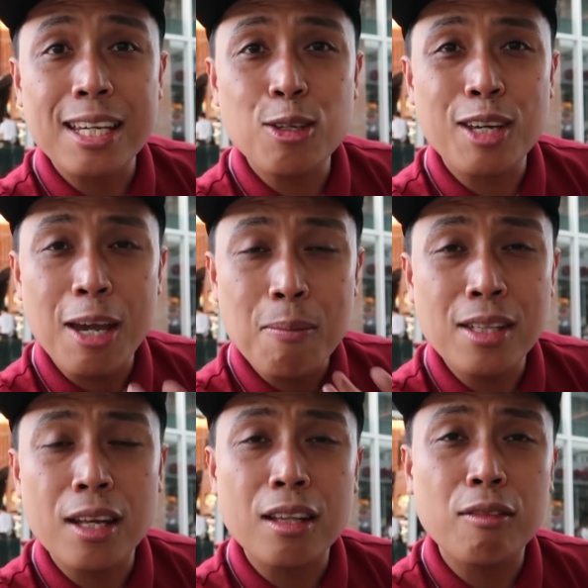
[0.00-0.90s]
you came
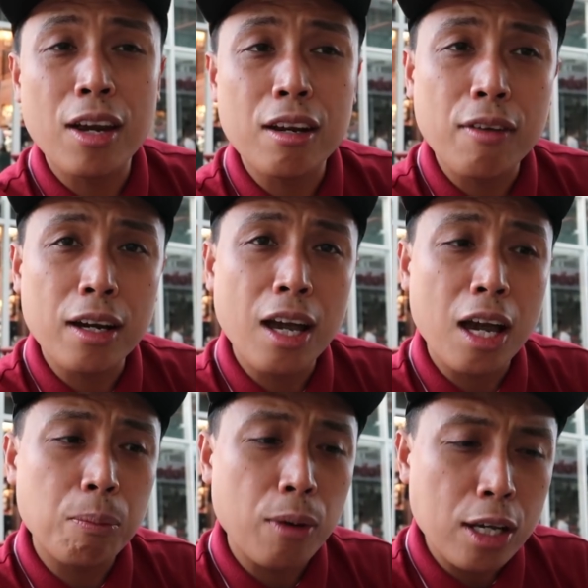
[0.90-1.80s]
in at a very, very
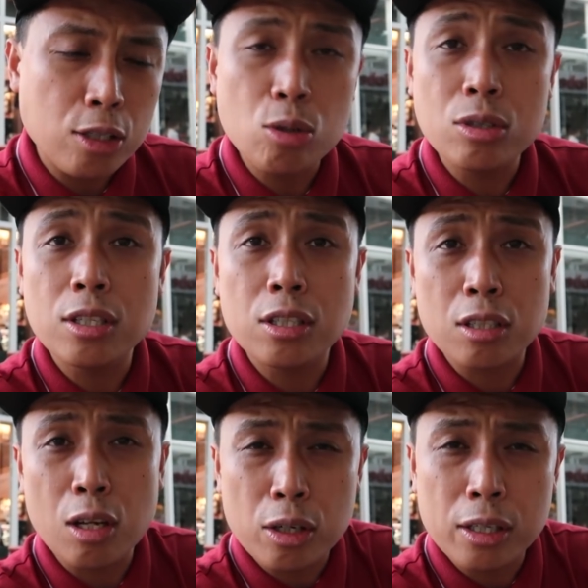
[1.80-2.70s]
high price, use this
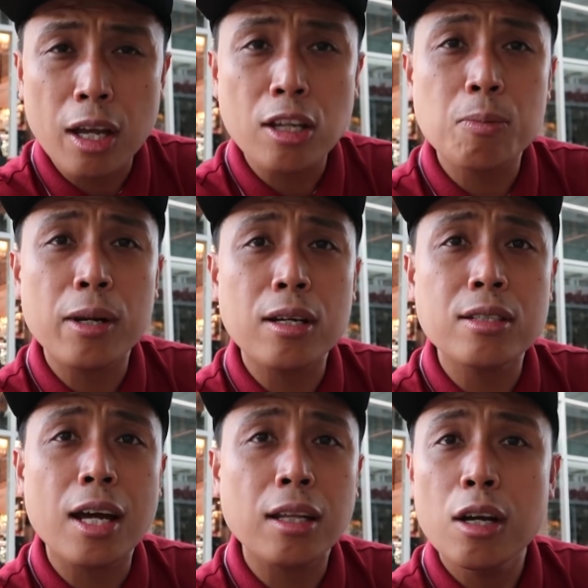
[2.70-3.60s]
as a learning
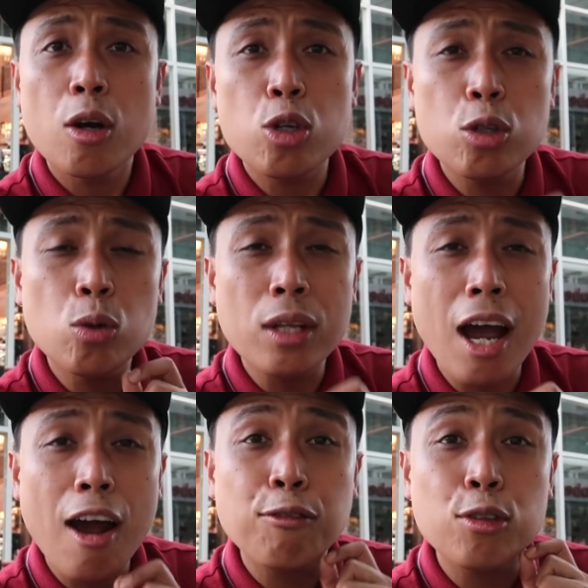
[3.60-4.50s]
experience that you don't
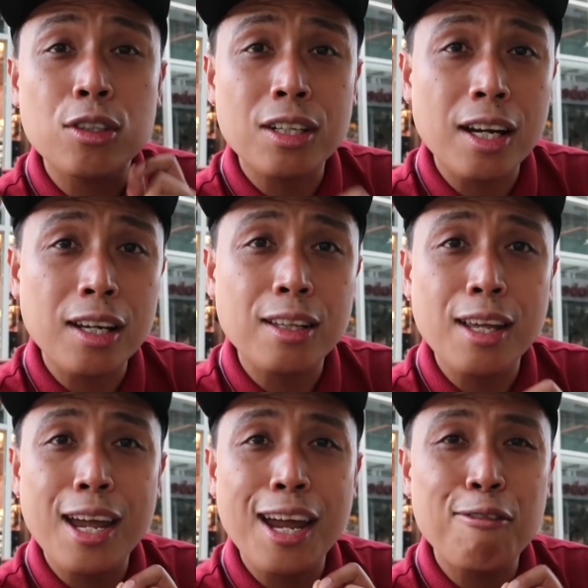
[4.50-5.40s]
have to trade
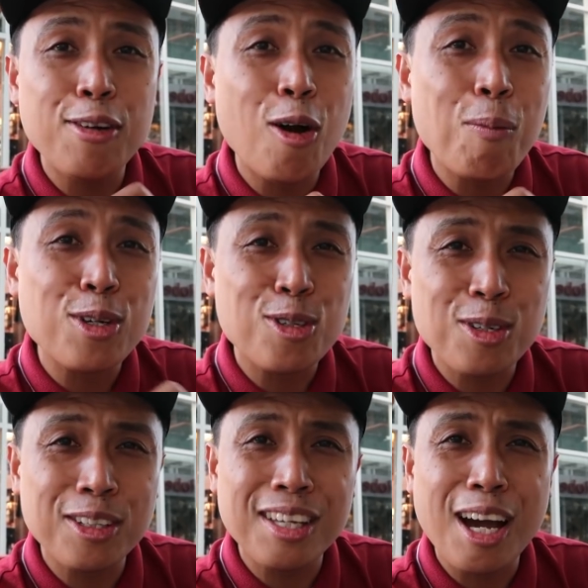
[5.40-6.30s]
every
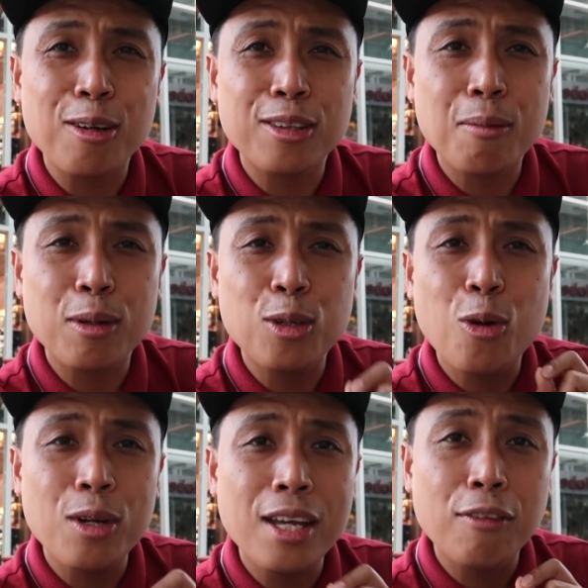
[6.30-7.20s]
opportunity out there, but you
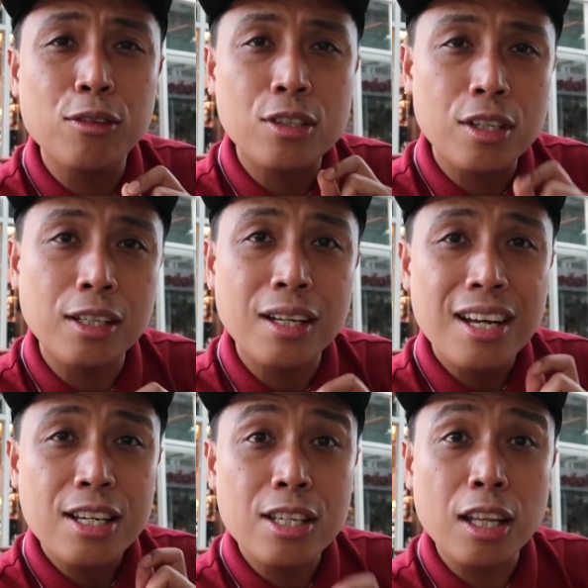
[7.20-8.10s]
only have to trade
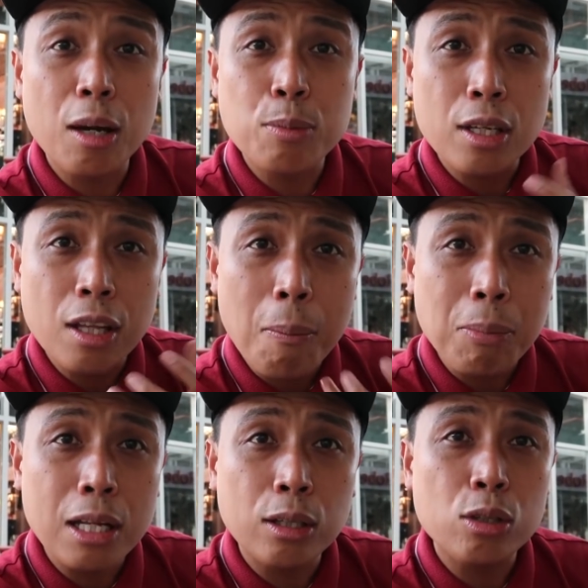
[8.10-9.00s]
setups that
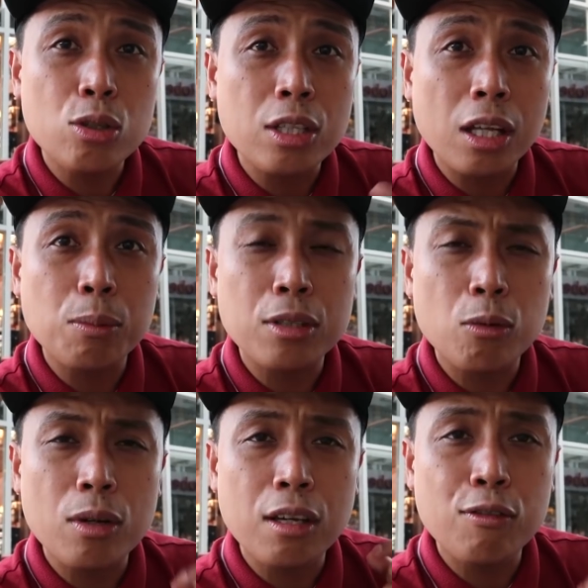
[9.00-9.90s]
appeal to you, setups
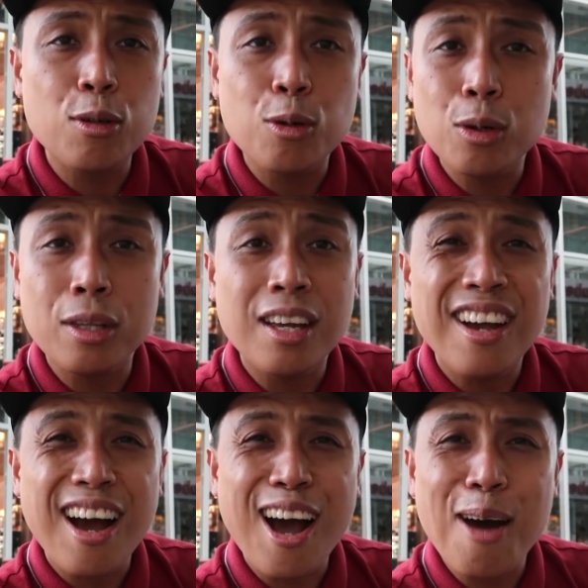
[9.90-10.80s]
that will give you good
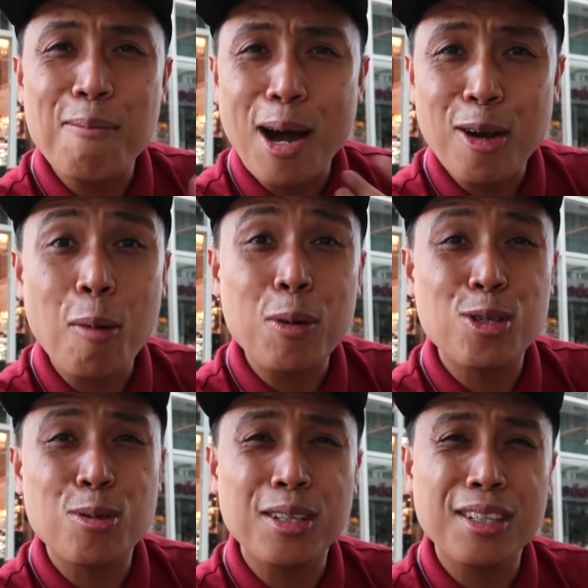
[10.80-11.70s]
buy
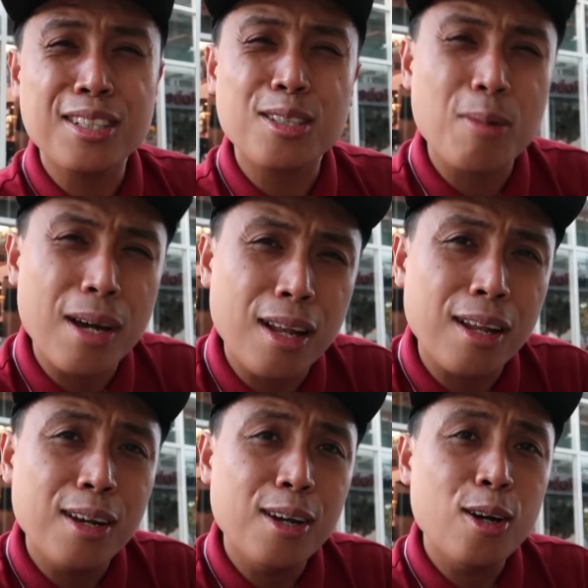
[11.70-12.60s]
opportunities as well.
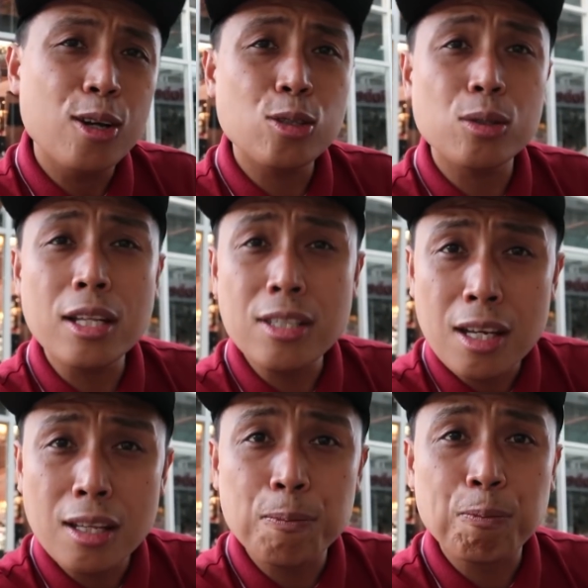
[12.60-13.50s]
So that's
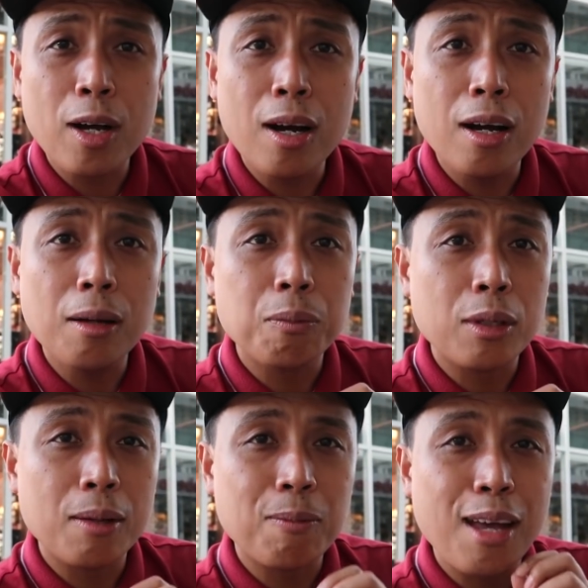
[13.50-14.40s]
it.
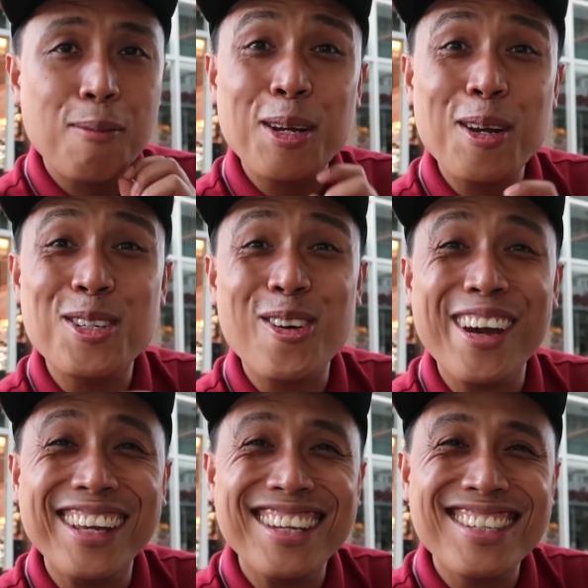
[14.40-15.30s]
I'm gonna
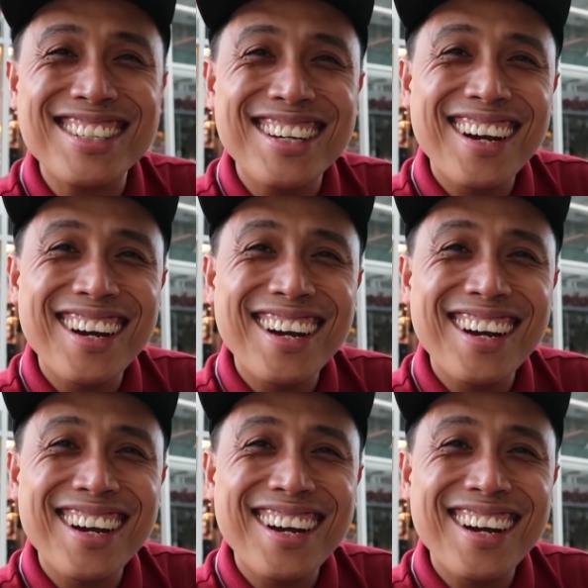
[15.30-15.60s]
enjoy this